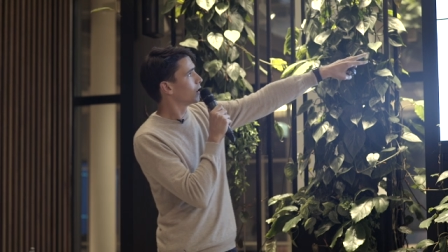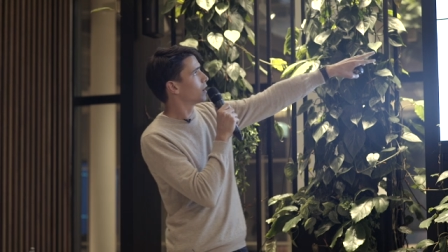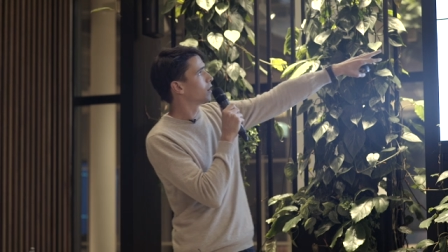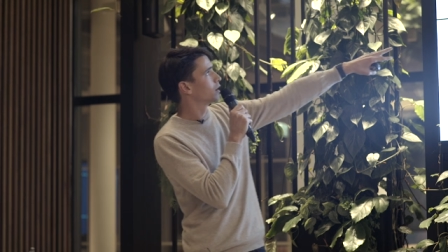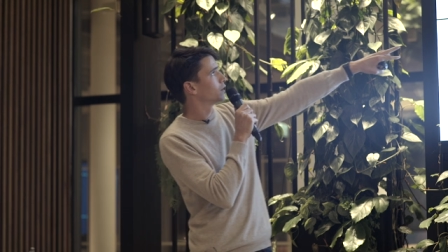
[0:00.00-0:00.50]

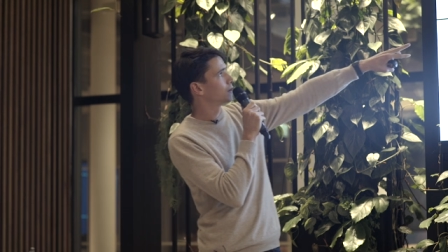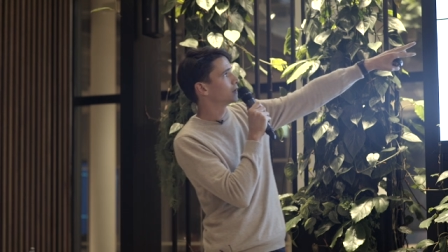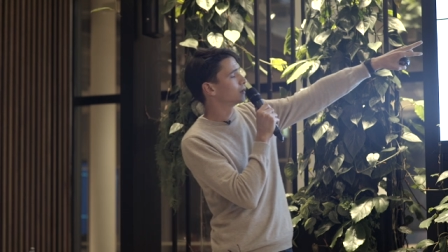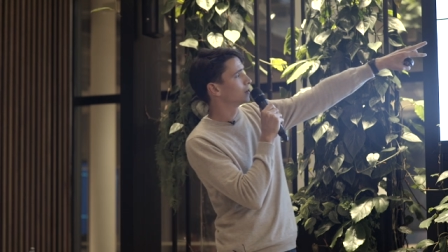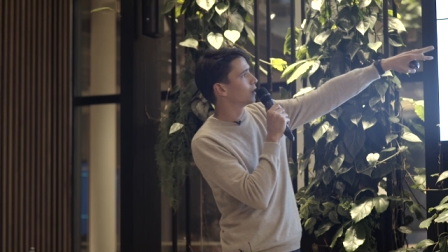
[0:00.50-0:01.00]
Uh,
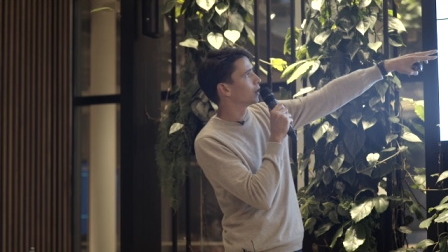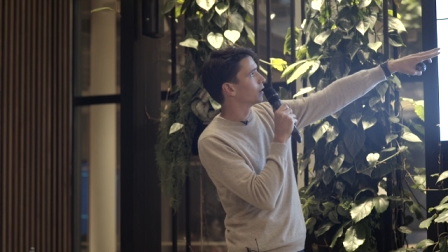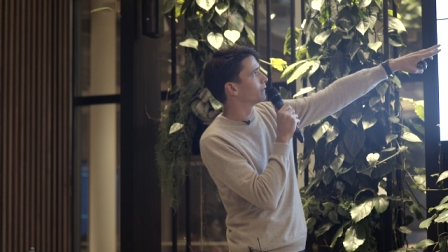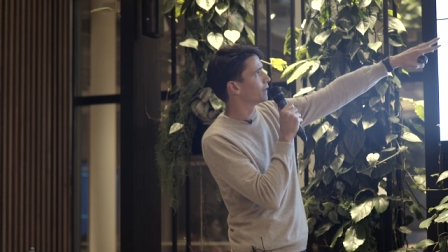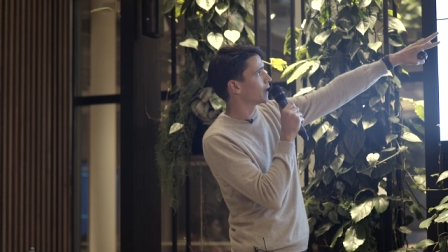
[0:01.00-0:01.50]
here,
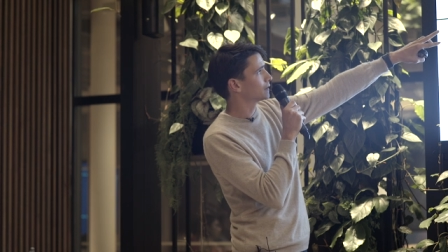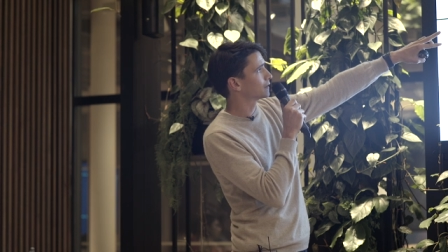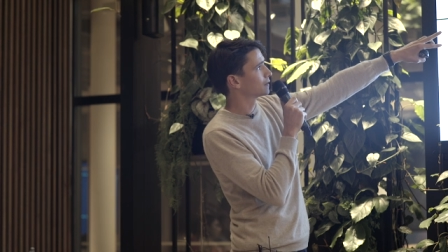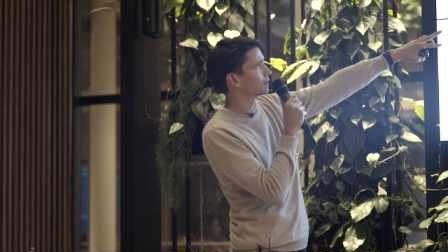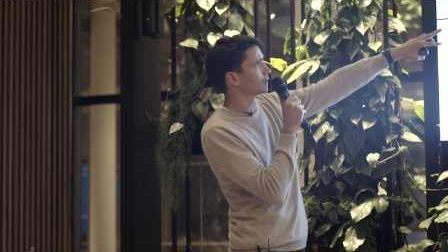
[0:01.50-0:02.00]
uh, V
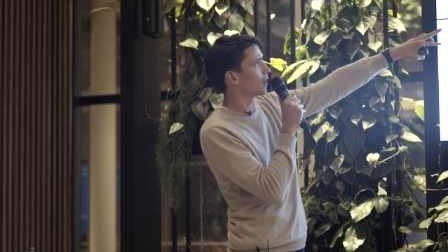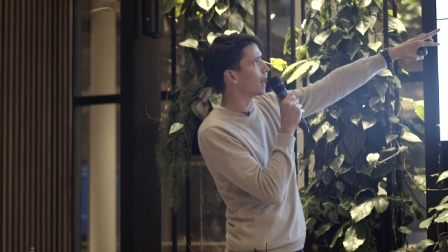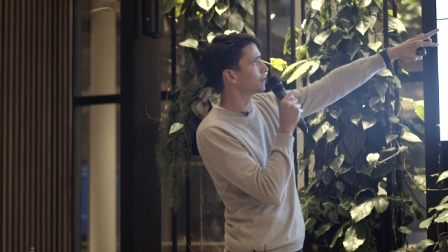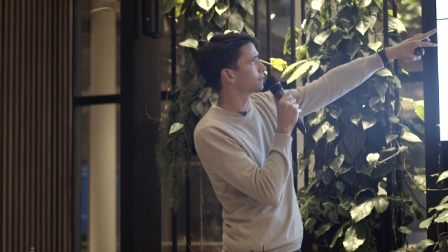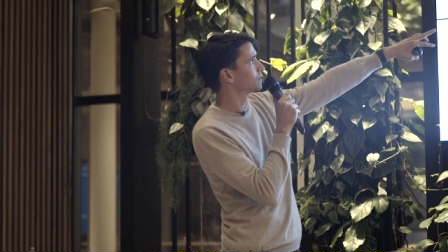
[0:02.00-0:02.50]
S
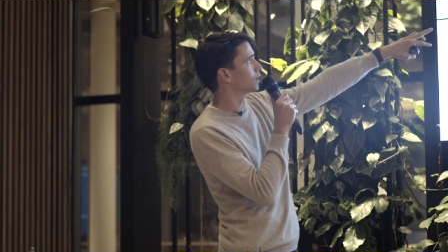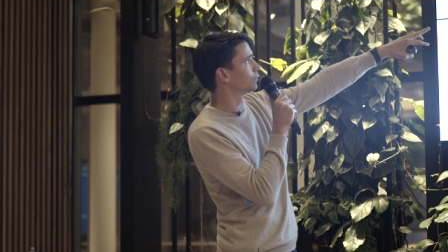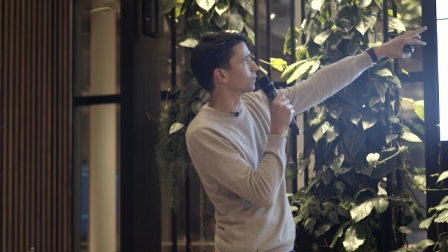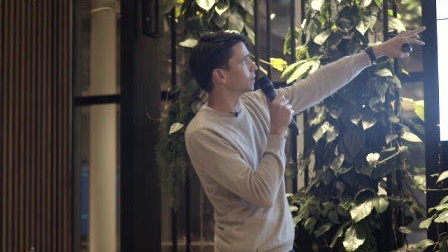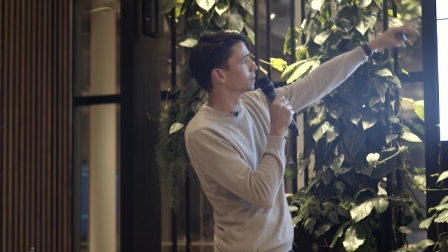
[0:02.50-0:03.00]
ads
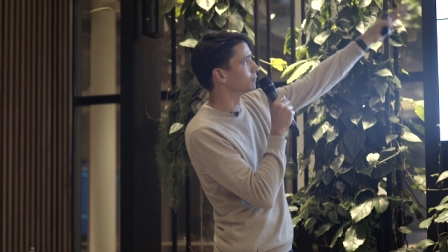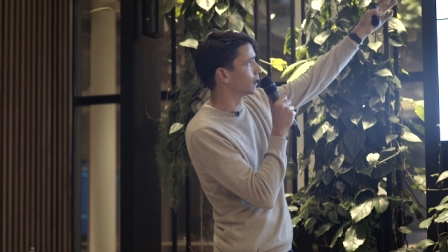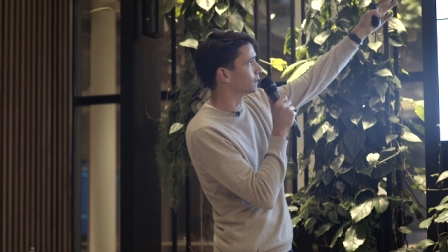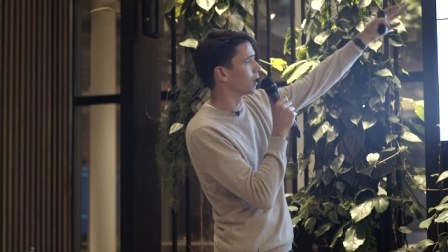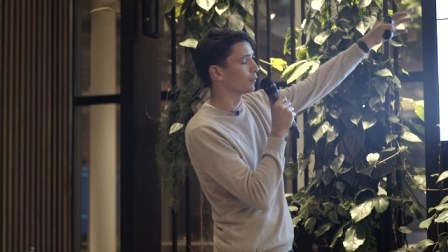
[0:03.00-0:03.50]
that we
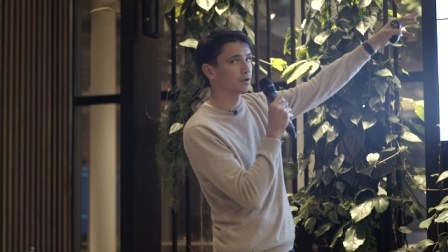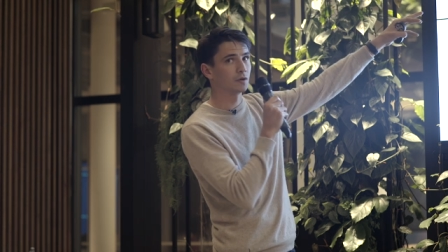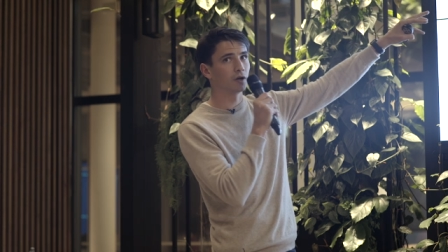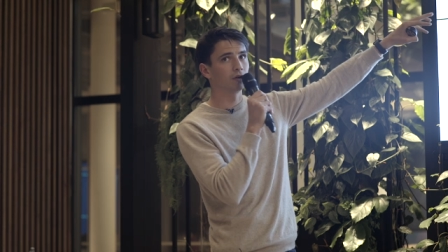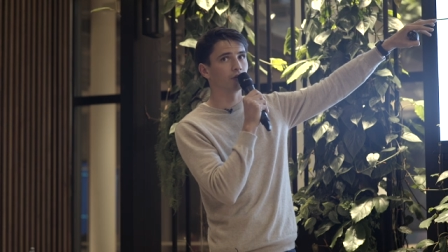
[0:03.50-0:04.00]
that are pretty
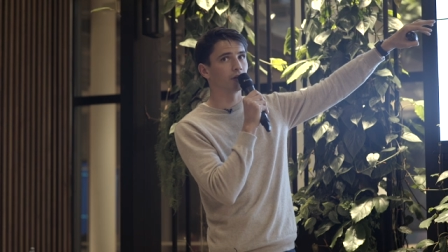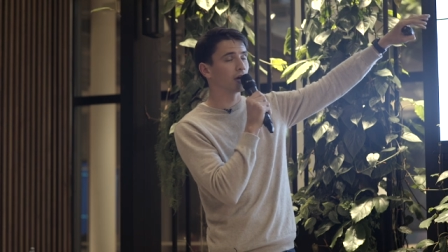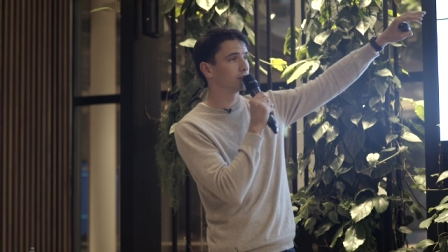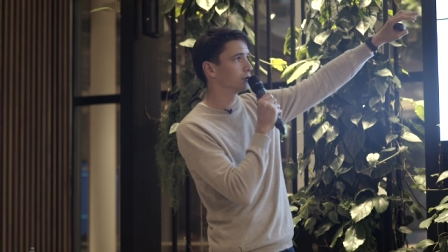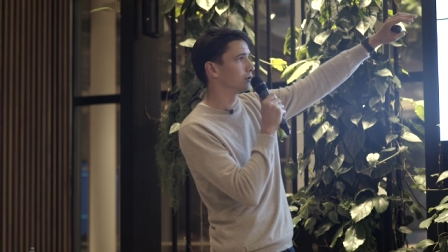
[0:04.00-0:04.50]
well known on
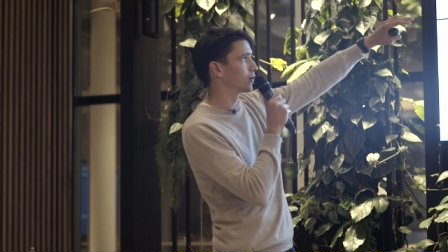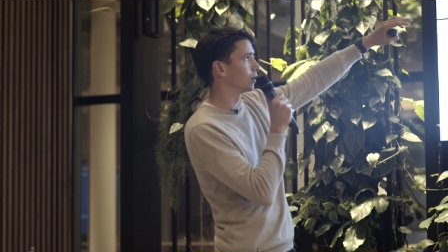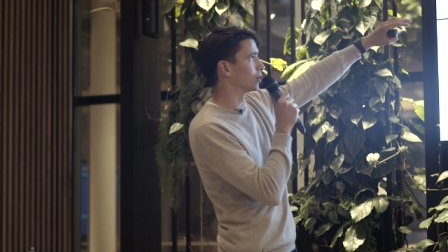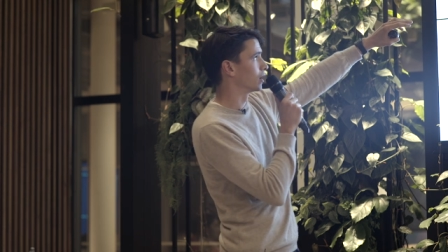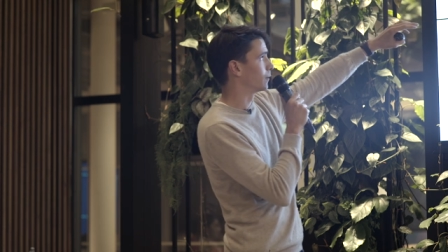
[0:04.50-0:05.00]
Idle or,
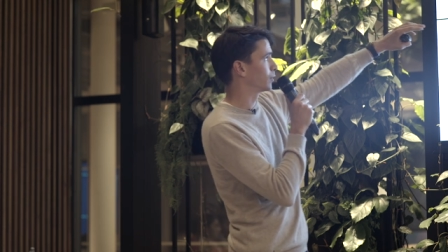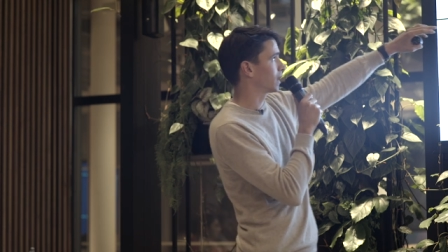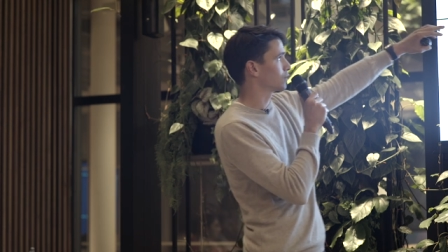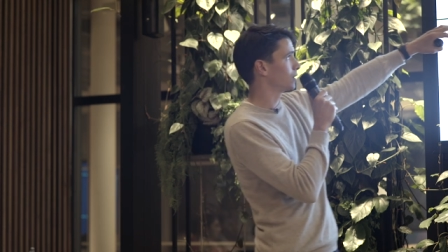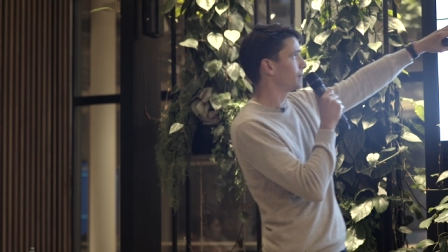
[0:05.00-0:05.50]
or
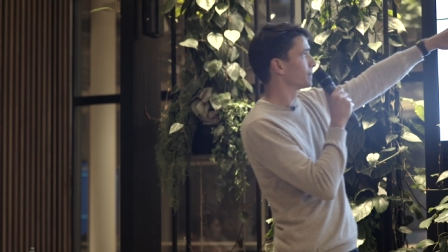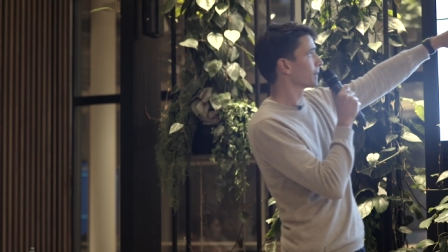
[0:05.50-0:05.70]
hyper-casual.